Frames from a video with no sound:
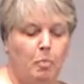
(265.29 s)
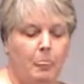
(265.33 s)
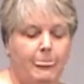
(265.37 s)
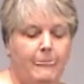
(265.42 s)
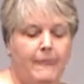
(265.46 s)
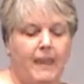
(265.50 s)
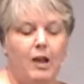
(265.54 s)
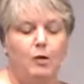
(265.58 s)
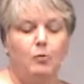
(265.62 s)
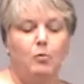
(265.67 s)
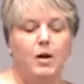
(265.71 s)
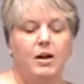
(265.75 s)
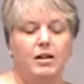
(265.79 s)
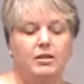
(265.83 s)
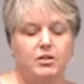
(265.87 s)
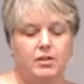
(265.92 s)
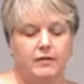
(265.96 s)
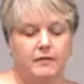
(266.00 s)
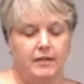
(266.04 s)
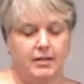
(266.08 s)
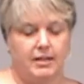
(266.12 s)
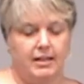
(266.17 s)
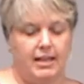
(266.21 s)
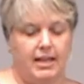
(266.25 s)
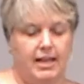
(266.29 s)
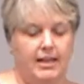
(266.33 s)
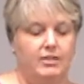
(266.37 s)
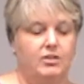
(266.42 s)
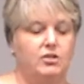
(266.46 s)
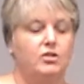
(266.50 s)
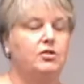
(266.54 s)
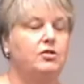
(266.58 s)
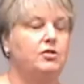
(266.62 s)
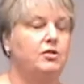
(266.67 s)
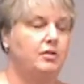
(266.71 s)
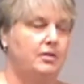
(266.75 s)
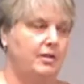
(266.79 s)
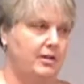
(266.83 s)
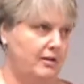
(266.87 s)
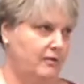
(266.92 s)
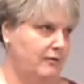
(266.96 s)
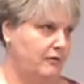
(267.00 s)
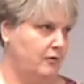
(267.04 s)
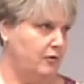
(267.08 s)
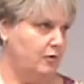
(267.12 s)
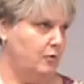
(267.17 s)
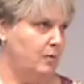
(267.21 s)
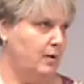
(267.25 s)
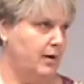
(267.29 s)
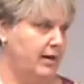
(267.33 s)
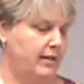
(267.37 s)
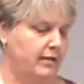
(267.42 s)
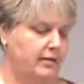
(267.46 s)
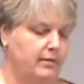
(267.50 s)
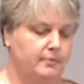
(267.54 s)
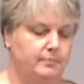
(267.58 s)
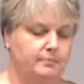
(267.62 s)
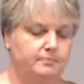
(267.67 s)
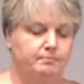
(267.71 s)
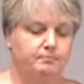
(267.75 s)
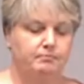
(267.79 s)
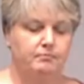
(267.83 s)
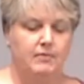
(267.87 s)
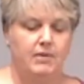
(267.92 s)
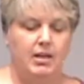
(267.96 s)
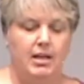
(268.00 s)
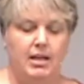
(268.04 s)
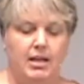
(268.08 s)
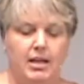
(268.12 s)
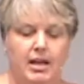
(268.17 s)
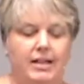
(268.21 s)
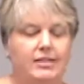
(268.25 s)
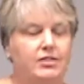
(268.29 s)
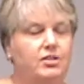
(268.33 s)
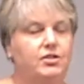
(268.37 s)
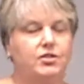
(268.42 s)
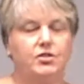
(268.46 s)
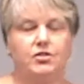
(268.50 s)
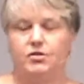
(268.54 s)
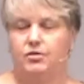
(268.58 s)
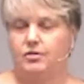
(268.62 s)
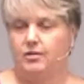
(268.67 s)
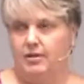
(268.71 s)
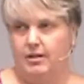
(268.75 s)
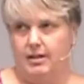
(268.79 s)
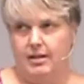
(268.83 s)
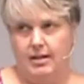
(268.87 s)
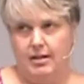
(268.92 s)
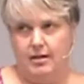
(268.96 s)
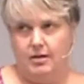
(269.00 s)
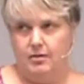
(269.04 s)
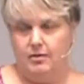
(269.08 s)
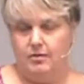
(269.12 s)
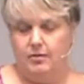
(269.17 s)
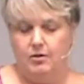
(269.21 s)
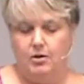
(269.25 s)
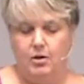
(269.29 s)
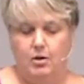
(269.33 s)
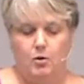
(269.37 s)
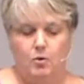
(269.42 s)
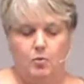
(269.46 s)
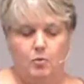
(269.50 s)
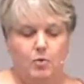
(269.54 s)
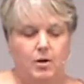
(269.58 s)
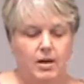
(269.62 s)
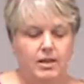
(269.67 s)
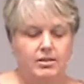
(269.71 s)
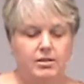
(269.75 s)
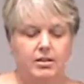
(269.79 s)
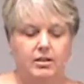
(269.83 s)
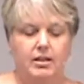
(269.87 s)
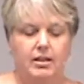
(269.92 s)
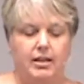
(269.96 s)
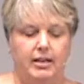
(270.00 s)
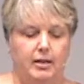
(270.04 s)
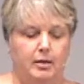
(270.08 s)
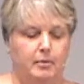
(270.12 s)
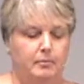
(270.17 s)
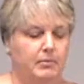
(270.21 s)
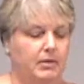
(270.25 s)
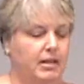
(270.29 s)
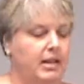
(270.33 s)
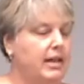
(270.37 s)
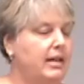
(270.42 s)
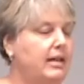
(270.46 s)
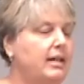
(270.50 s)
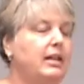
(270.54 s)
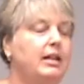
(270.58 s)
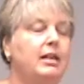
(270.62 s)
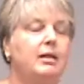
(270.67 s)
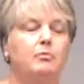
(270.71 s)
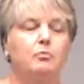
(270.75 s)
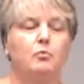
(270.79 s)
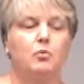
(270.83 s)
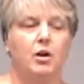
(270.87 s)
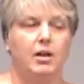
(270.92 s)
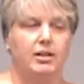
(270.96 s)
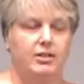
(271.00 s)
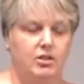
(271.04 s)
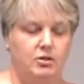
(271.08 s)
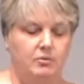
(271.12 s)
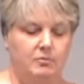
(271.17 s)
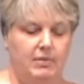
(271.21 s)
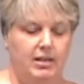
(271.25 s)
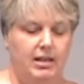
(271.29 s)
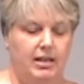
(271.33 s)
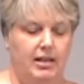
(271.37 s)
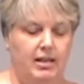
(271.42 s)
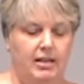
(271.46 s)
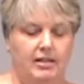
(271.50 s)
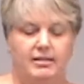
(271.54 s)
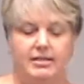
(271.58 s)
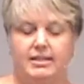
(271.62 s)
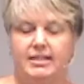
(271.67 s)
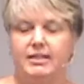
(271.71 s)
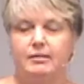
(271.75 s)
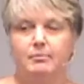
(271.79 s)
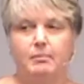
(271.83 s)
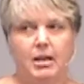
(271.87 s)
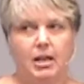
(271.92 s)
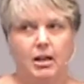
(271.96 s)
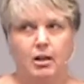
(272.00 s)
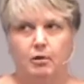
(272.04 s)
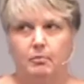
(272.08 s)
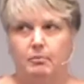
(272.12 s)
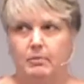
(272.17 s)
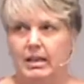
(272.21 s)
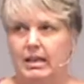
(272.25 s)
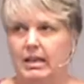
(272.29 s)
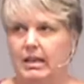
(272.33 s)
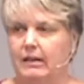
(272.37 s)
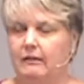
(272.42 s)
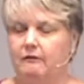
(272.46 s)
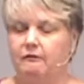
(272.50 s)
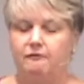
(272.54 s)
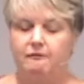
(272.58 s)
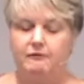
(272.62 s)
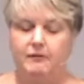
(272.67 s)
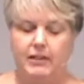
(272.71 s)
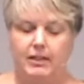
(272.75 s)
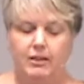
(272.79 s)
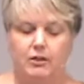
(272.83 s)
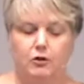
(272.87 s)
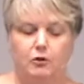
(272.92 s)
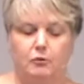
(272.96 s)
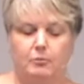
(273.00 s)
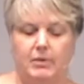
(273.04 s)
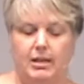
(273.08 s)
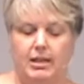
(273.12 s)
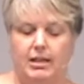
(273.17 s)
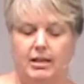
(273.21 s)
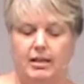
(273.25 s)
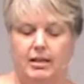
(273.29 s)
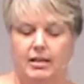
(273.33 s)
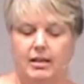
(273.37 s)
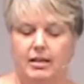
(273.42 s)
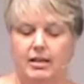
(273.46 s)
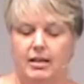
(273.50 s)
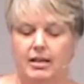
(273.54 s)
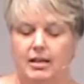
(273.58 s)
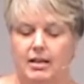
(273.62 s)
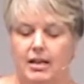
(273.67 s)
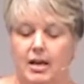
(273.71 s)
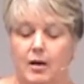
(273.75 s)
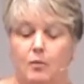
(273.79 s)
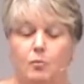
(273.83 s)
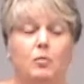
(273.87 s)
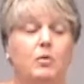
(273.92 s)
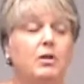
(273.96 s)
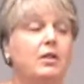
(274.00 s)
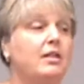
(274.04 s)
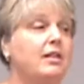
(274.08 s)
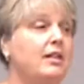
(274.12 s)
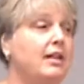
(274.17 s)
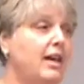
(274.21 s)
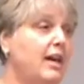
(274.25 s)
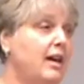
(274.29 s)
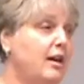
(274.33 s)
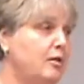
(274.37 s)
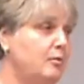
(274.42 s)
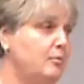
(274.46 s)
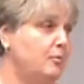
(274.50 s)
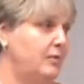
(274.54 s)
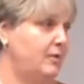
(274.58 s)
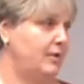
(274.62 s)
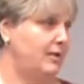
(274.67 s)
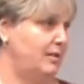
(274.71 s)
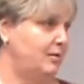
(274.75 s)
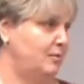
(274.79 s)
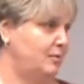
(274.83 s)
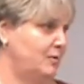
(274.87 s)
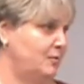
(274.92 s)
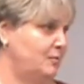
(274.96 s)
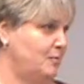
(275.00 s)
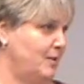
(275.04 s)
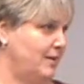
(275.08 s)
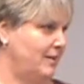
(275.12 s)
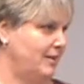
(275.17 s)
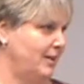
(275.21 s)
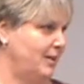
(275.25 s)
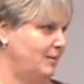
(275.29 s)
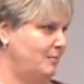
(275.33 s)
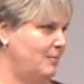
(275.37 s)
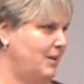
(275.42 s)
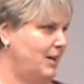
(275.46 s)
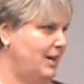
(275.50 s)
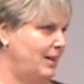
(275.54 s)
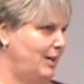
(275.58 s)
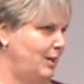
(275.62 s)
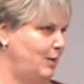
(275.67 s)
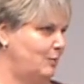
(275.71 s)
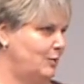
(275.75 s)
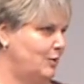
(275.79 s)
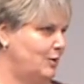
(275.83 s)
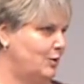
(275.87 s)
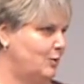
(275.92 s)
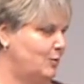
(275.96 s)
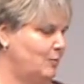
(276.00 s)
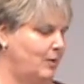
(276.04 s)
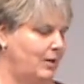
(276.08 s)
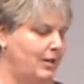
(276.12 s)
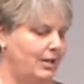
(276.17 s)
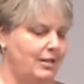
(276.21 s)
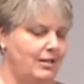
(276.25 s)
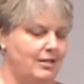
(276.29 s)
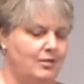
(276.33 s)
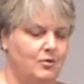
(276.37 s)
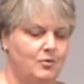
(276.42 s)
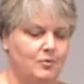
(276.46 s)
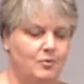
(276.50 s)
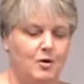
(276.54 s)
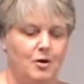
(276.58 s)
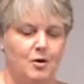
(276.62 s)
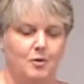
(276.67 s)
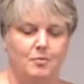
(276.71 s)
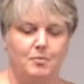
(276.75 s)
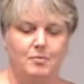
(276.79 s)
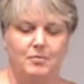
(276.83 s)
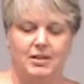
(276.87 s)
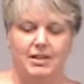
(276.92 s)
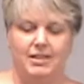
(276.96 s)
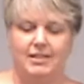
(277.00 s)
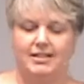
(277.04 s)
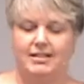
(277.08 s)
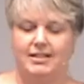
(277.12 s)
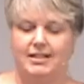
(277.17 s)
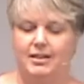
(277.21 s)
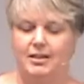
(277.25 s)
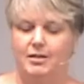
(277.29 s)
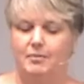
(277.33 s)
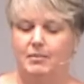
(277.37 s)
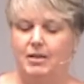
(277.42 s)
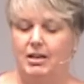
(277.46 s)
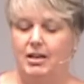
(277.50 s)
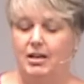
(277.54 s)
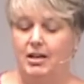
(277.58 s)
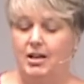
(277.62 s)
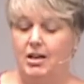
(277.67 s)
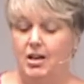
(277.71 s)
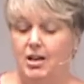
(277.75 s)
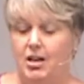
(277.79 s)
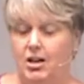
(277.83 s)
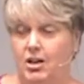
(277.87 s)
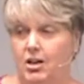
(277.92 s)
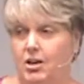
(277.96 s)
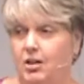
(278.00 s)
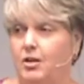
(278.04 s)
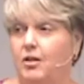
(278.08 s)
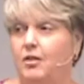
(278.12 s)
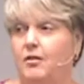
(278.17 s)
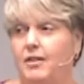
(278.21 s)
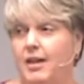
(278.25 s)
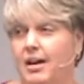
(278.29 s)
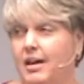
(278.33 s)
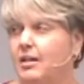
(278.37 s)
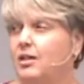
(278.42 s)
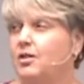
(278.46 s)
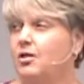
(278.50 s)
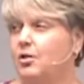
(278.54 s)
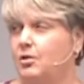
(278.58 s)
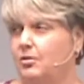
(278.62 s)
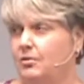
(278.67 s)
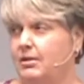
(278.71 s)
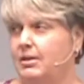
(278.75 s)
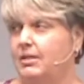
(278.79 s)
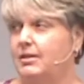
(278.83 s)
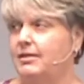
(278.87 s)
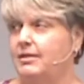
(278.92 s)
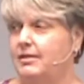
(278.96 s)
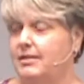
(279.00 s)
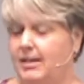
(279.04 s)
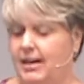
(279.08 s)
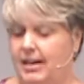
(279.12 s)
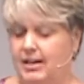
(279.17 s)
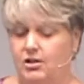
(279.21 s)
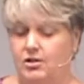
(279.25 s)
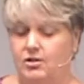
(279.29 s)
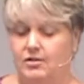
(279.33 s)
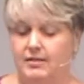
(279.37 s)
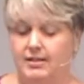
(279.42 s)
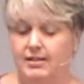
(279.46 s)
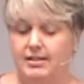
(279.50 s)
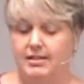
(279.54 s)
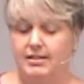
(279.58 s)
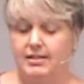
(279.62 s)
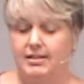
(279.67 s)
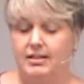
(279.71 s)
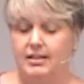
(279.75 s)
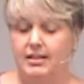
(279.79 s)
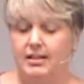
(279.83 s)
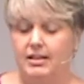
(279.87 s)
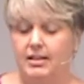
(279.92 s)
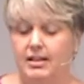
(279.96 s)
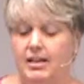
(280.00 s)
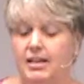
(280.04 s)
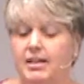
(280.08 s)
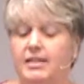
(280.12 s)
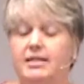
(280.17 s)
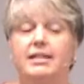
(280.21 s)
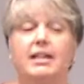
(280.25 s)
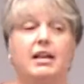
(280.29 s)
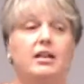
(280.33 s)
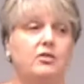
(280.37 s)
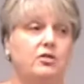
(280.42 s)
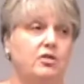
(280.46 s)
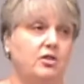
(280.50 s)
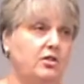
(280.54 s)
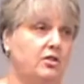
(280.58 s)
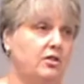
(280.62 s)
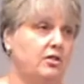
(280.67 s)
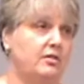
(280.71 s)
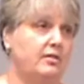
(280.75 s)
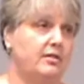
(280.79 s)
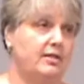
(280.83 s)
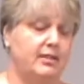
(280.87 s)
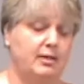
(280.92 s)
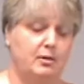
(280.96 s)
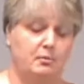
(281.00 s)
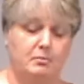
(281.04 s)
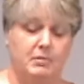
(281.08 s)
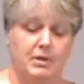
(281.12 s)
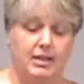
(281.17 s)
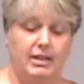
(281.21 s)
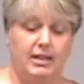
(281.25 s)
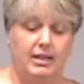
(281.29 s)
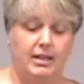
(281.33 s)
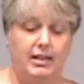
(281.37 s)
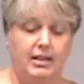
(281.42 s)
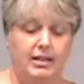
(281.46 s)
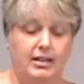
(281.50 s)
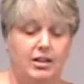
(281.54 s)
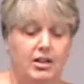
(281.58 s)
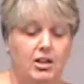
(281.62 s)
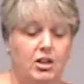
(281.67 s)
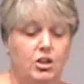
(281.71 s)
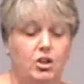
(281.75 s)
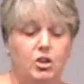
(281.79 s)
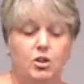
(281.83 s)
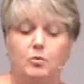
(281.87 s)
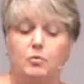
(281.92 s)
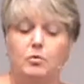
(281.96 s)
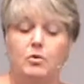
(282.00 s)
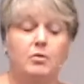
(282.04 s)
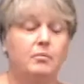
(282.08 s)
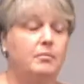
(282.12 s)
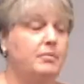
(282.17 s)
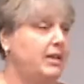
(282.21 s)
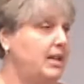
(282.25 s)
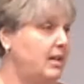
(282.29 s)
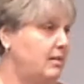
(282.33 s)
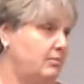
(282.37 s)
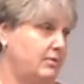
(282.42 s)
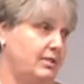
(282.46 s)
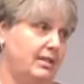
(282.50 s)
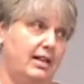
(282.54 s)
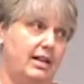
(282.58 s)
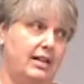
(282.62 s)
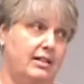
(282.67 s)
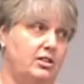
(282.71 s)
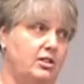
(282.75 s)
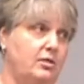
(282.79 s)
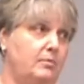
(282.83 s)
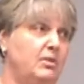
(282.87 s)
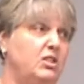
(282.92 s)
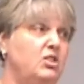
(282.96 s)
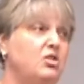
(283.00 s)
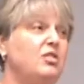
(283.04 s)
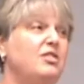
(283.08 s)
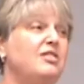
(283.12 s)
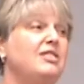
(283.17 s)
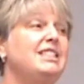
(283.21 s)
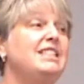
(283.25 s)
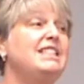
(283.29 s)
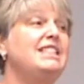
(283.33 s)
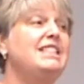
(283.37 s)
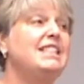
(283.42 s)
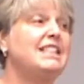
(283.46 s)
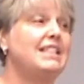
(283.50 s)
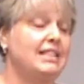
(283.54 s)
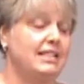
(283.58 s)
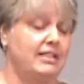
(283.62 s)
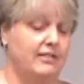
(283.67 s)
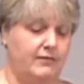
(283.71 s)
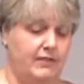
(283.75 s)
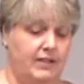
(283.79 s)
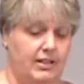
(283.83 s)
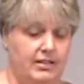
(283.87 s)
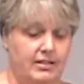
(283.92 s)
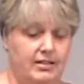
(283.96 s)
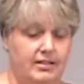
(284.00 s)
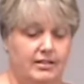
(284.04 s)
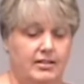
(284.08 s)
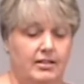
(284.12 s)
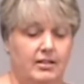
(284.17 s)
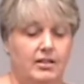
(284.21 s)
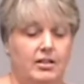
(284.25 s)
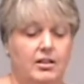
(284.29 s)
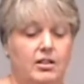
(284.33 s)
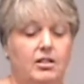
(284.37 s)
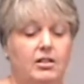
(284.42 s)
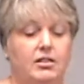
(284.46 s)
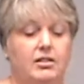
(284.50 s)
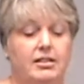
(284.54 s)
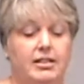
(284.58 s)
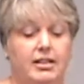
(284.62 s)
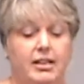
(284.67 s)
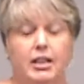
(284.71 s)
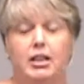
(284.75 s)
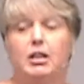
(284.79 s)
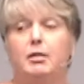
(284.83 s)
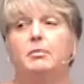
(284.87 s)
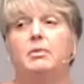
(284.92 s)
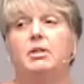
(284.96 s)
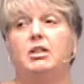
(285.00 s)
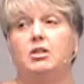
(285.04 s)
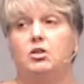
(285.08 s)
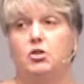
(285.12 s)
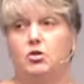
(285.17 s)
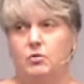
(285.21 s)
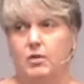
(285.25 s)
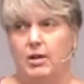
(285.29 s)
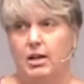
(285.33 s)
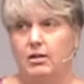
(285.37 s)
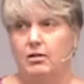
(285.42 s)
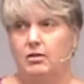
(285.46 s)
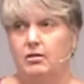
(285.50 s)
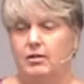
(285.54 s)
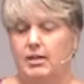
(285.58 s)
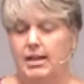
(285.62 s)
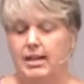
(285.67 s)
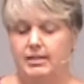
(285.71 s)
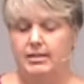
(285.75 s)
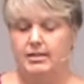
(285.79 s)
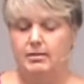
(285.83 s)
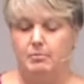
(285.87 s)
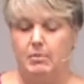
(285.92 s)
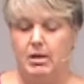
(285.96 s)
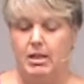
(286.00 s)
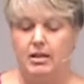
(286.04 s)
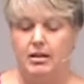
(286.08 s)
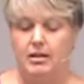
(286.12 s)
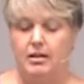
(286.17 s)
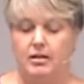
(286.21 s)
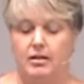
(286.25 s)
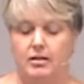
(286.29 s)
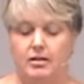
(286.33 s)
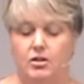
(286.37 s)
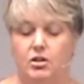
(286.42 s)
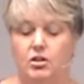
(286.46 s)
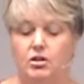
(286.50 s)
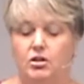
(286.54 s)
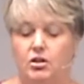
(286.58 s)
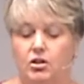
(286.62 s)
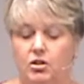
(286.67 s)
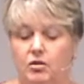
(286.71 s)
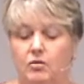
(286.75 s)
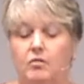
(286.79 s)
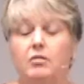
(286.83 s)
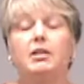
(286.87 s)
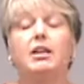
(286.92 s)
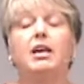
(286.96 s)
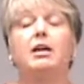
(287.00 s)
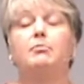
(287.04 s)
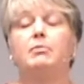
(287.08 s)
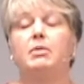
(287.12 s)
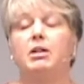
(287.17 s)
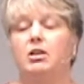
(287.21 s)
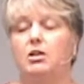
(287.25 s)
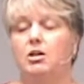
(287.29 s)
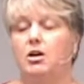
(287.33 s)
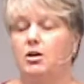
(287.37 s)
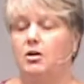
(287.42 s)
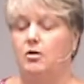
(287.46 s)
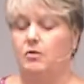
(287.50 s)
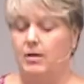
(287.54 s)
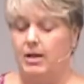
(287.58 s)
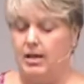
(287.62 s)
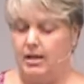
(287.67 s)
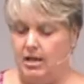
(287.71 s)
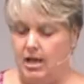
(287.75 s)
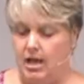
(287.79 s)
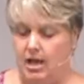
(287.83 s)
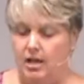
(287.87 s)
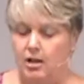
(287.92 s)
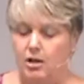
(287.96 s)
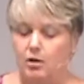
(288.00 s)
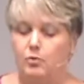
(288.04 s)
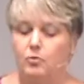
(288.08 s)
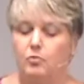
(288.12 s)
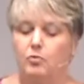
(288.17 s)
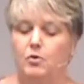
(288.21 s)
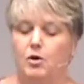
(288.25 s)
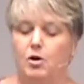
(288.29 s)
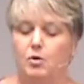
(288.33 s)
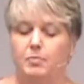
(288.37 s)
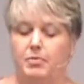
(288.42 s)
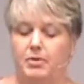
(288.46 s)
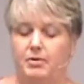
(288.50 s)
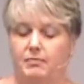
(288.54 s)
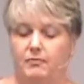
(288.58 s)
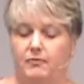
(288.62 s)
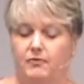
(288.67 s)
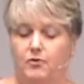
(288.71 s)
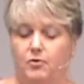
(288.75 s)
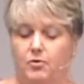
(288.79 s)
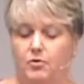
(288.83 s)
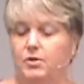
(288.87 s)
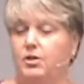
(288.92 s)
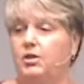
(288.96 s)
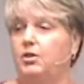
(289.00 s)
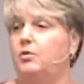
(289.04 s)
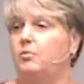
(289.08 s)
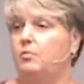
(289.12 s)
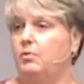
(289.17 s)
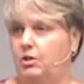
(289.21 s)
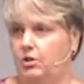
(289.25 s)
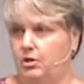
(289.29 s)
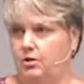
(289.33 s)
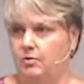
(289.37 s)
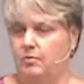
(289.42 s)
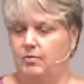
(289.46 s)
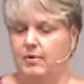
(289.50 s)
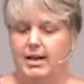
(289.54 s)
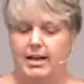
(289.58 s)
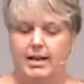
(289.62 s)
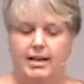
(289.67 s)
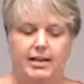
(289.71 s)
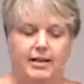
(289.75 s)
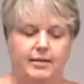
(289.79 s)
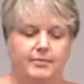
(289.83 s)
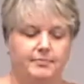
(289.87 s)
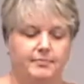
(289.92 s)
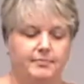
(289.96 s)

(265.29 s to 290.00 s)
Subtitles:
I walked over to the gate and stood there for a while. I just stood there, watching him, letting him watch me and smell me and feel me. And one of the cowboys was walking by and he was swinging his rope, and he said to me, you know, that colt is dangerous. He's out to hurt somebody. You won't be able to catch him. It took 6 of us to get him in the trailer last month. You let me know and I'll rope him for you when you're ready.